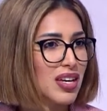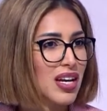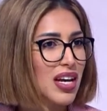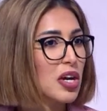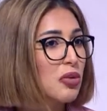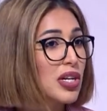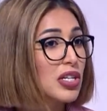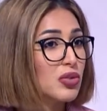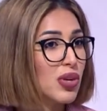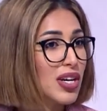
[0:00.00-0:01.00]
And I really
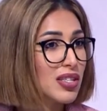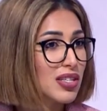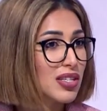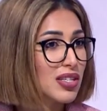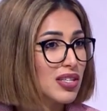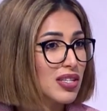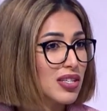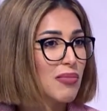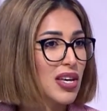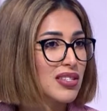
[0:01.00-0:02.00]
tried the clay.
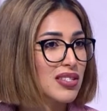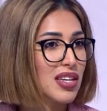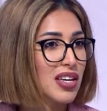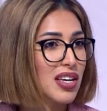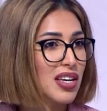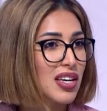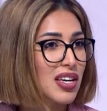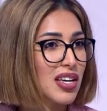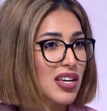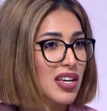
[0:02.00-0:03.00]
It's really
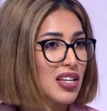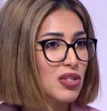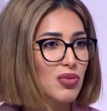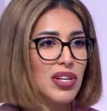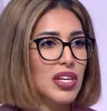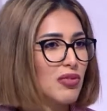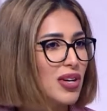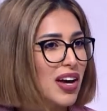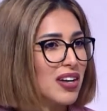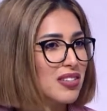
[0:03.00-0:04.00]
amazing and yeah. it's really
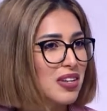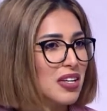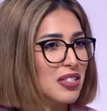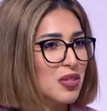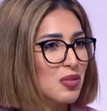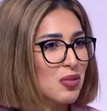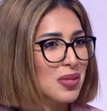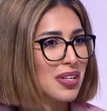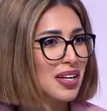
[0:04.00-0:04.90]
relaxing and soothing.